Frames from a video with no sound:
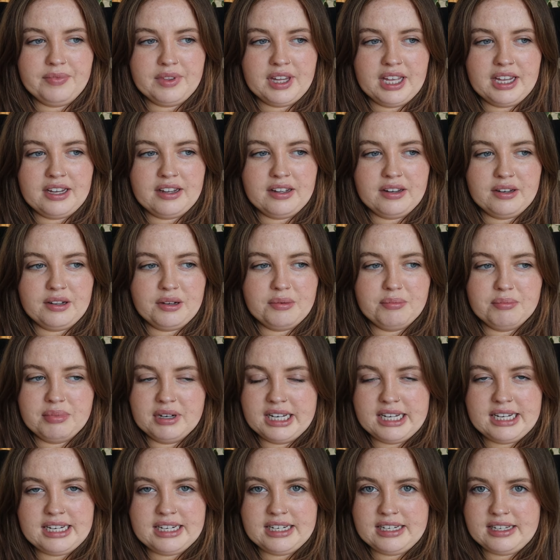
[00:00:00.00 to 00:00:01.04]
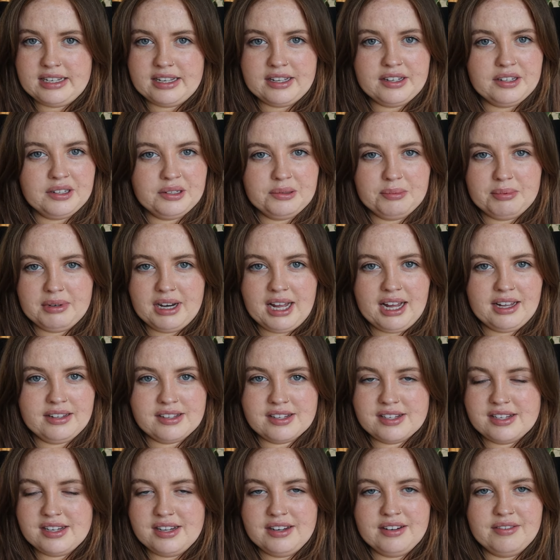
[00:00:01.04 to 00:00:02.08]
They can completely kill
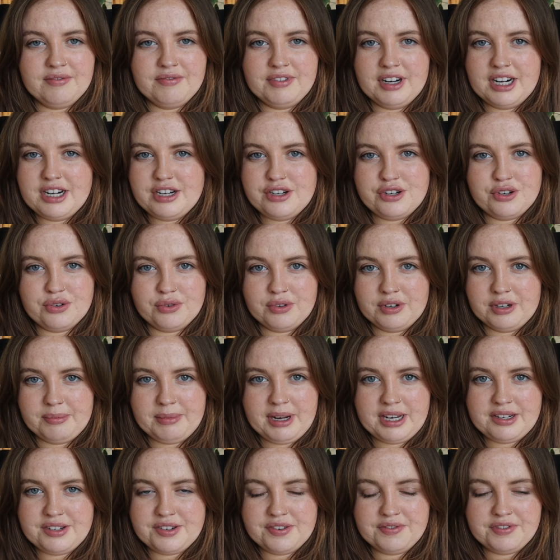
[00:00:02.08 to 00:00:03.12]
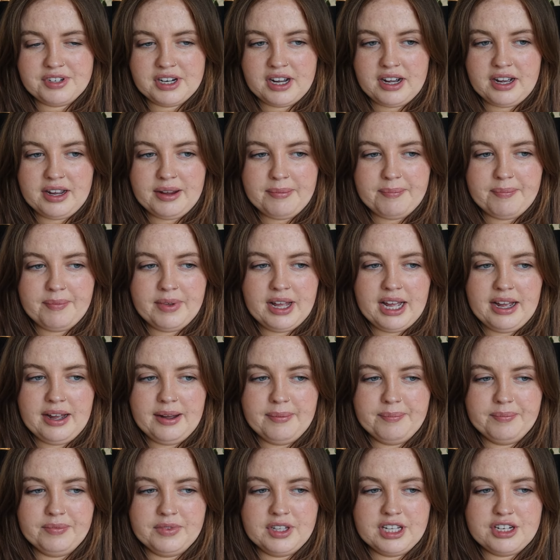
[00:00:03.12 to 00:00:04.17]
plants in a very short amount of time.
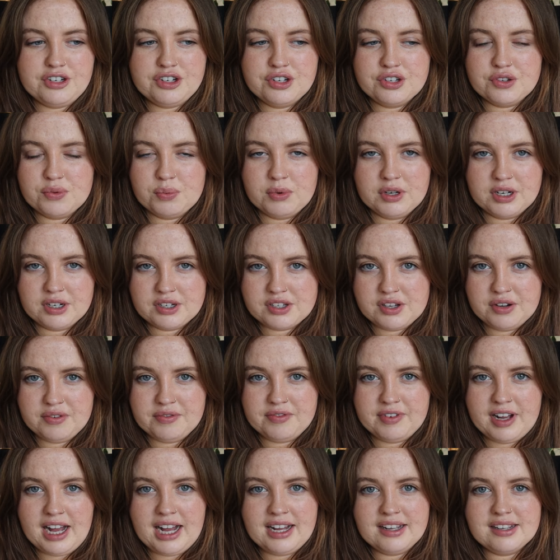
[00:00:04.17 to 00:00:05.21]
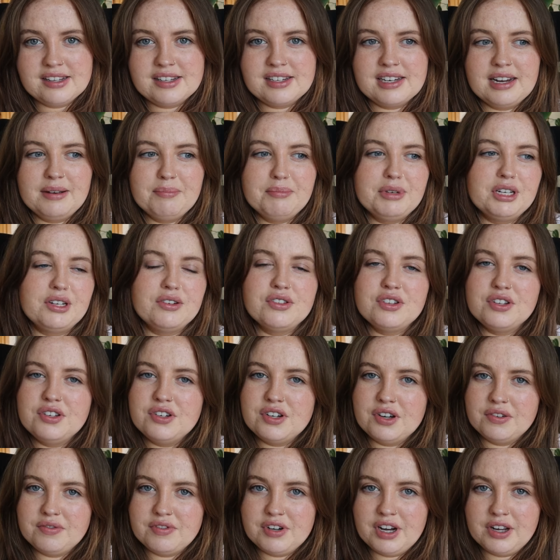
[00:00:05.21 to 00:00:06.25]
They just work so fast. And because you
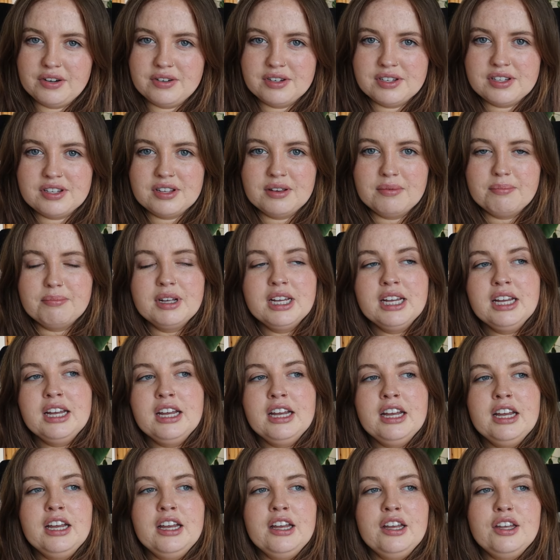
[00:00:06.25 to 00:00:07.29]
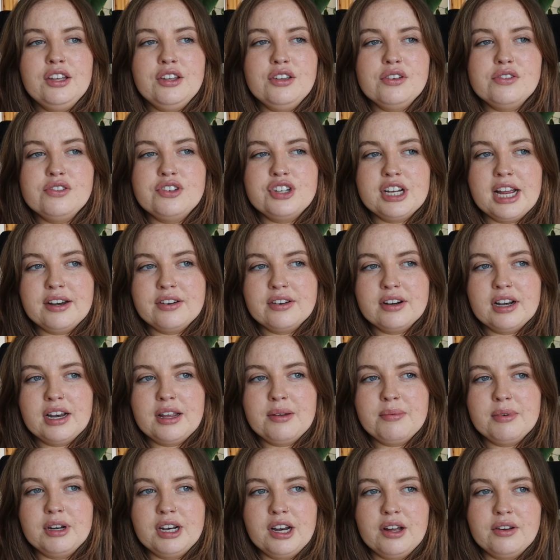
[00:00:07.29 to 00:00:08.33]
don't notice them, you
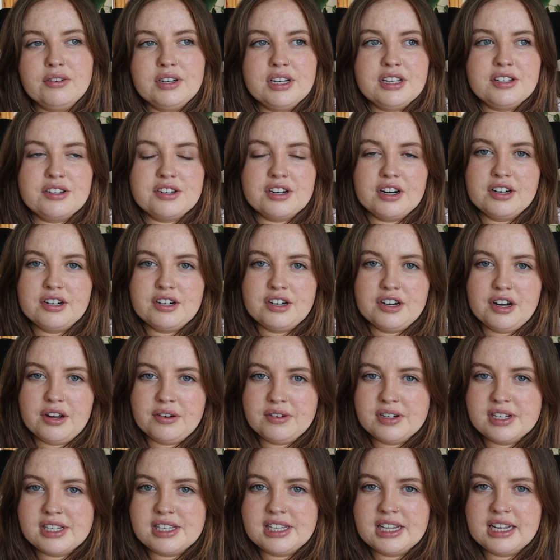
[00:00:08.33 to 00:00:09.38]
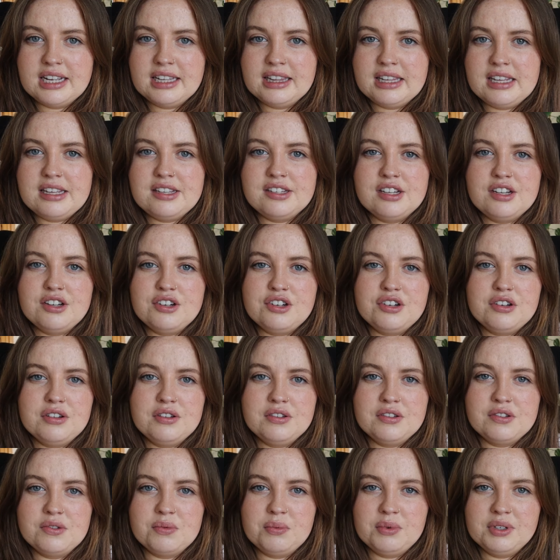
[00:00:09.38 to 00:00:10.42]
generally will only start noticing these
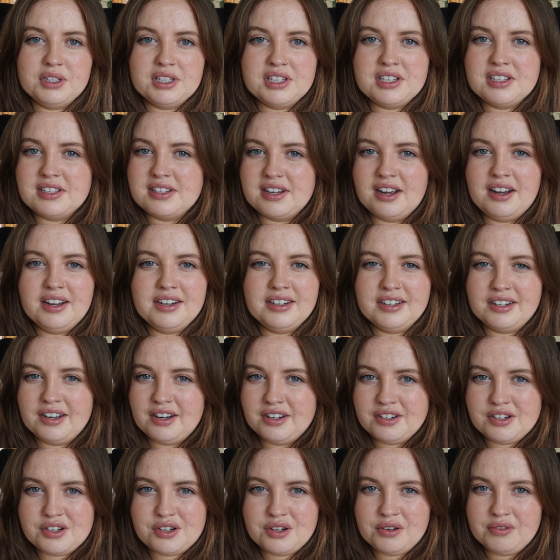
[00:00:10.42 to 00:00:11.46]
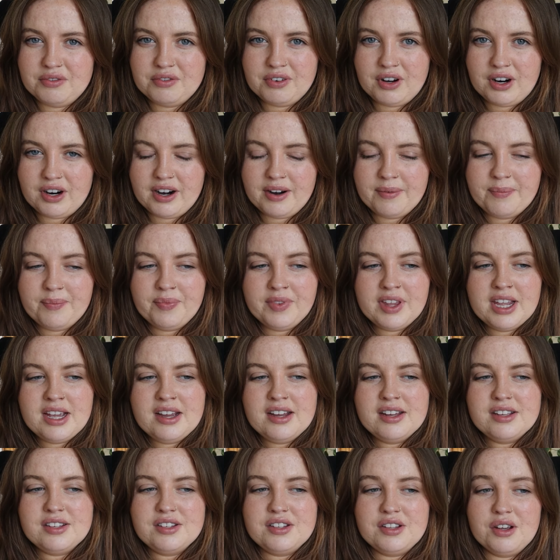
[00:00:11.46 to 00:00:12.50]
issues once it's kind of gotten too far.
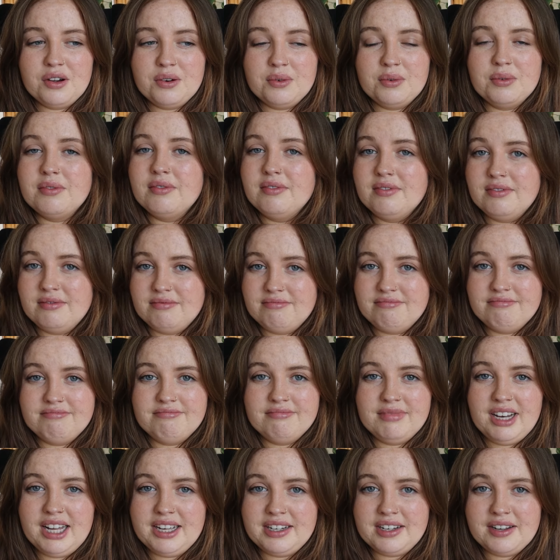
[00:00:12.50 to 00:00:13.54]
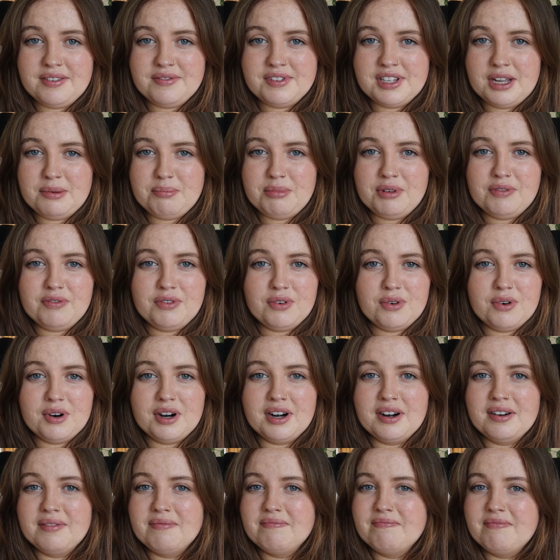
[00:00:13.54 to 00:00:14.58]
So, like I've said
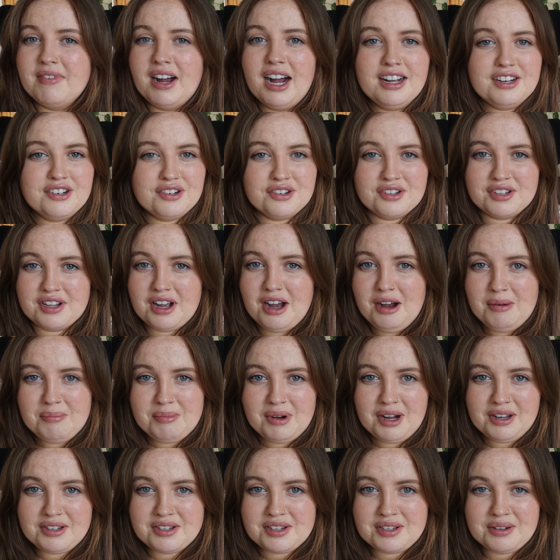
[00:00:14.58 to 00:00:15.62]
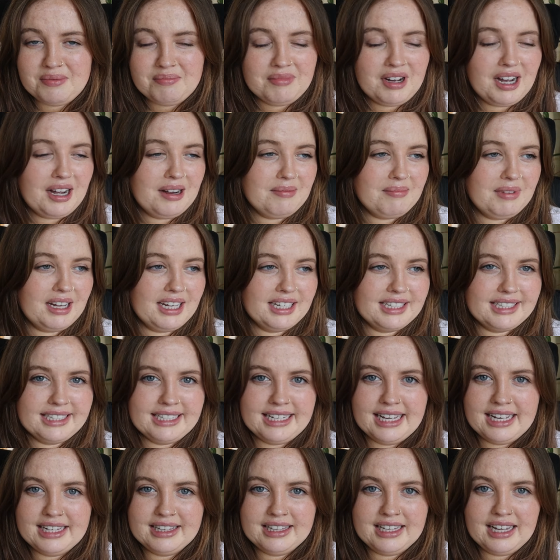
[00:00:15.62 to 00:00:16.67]
before, I just compost them. I'm like,
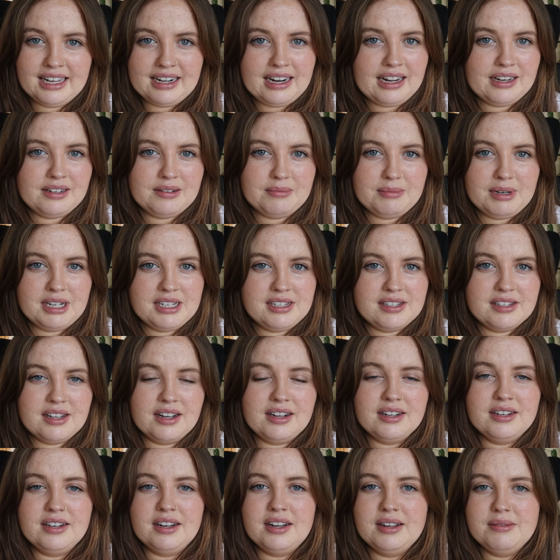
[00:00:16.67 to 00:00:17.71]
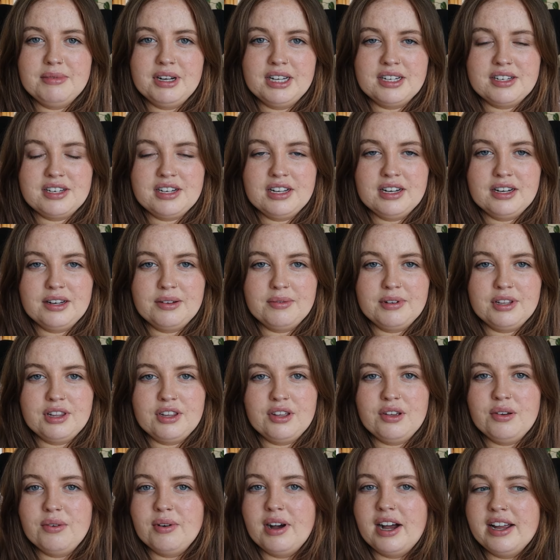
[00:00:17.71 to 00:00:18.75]
get that out of my sight. I'm not dealing with
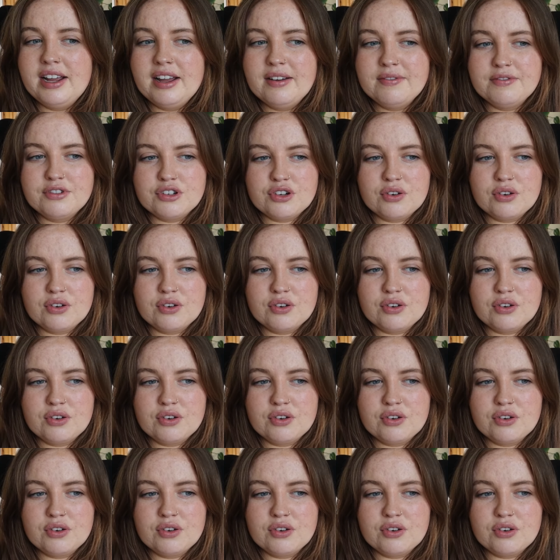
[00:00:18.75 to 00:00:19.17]
you. I have